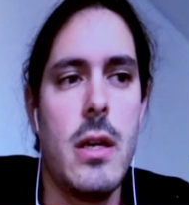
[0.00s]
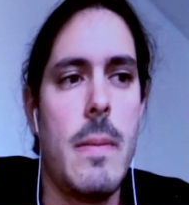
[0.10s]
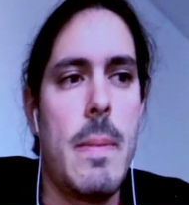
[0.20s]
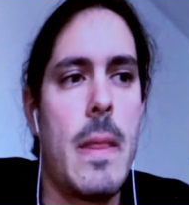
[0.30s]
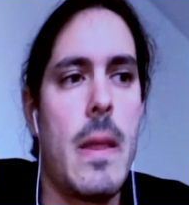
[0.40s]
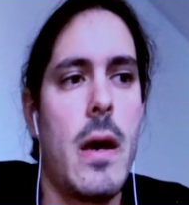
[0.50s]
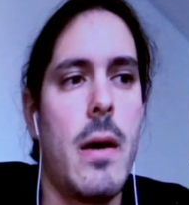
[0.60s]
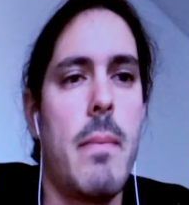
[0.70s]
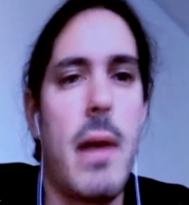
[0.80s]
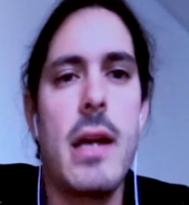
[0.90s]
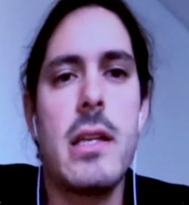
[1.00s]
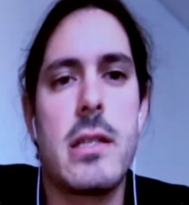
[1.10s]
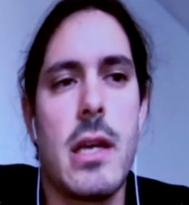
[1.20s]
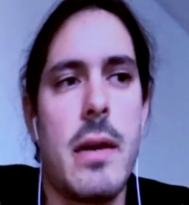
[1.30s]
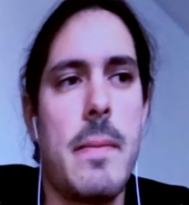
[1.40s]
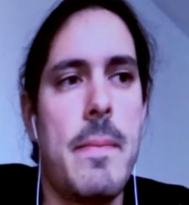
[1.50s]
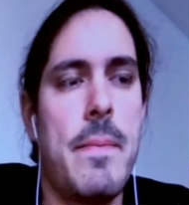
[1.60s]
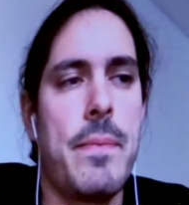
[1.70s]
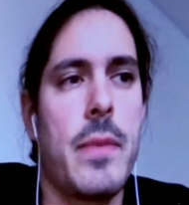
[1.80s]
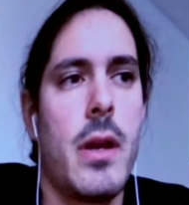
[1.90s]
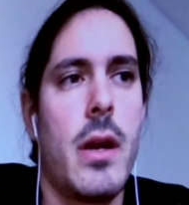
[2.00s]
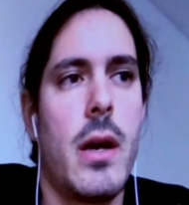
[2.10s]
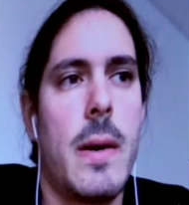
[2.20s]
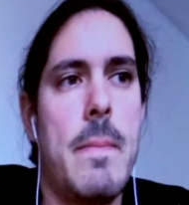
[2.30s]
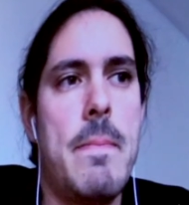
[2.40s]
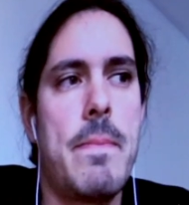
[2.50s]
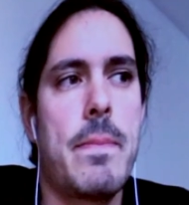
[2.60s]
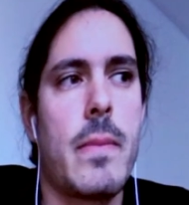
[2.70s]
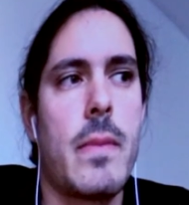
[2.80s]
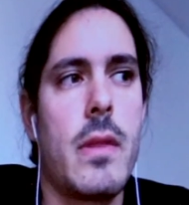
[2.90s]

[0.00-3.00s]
mindset, the